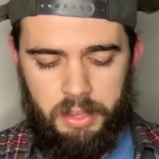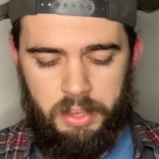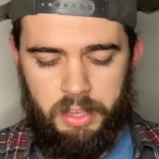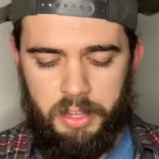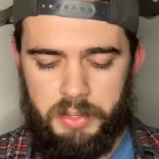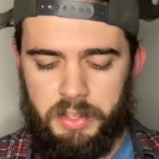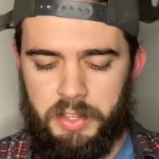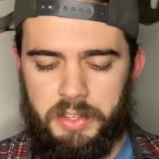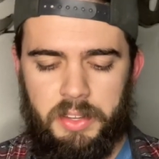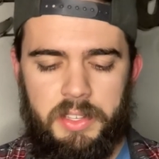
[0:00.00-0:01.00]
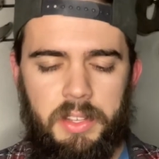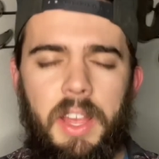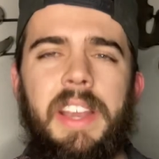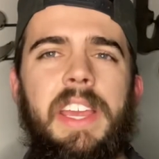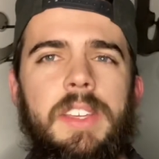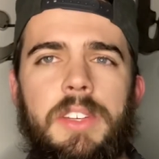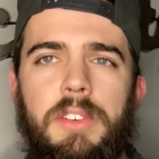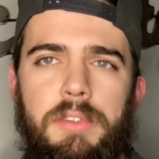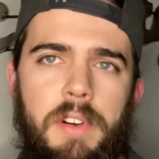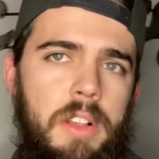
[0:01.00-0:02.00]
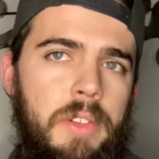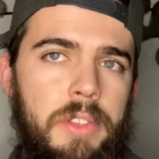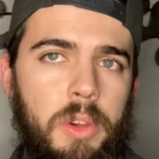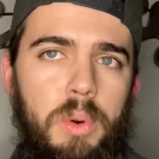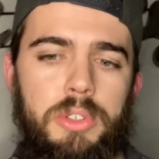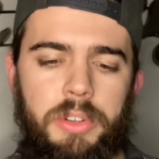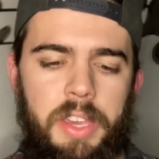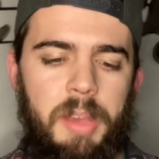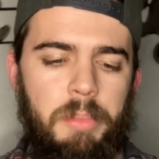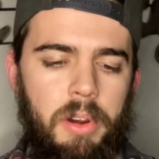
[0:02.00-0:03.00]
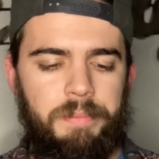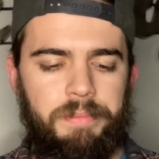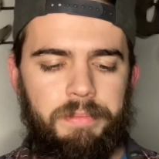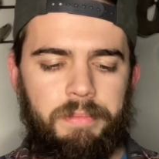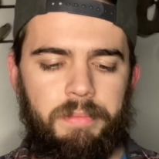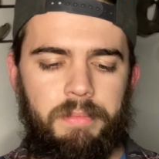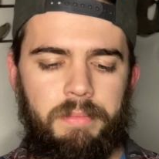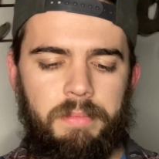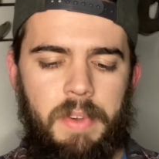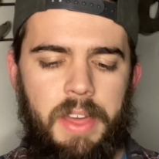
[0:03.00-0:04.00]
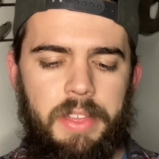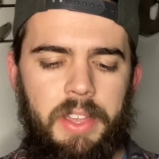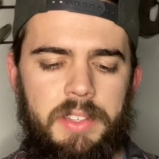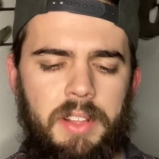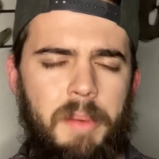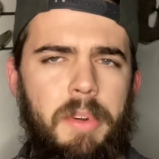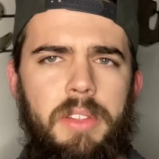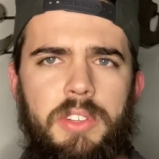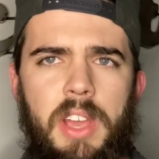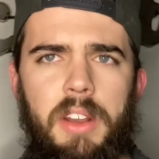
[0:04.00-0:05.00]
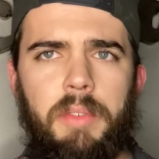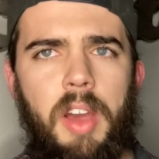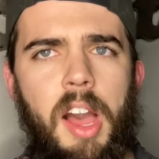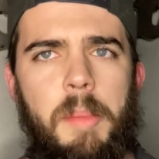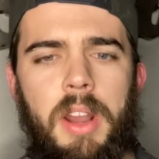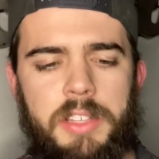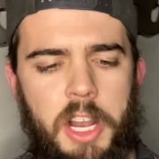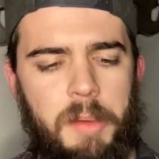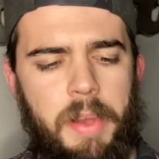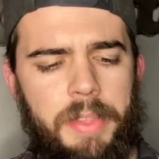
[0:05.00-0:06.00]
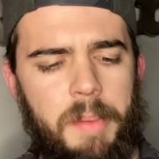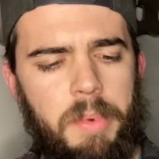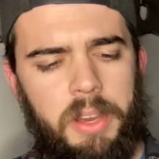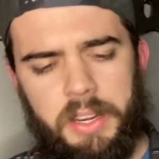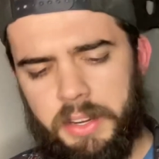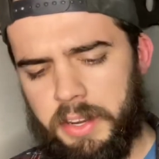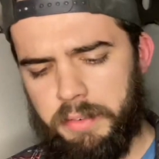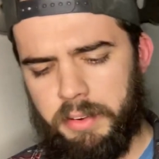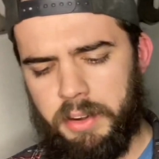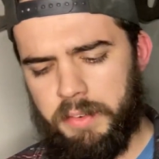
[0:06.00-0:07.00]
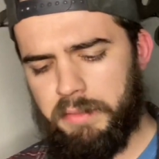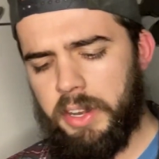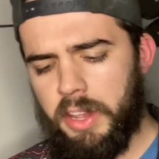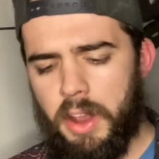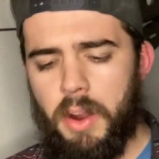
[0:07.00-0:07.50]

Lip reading: It's a lot easier to follow than The Orchard Keeper. I think it's a lot better than Child of God, but I'll talk about that book in a different video.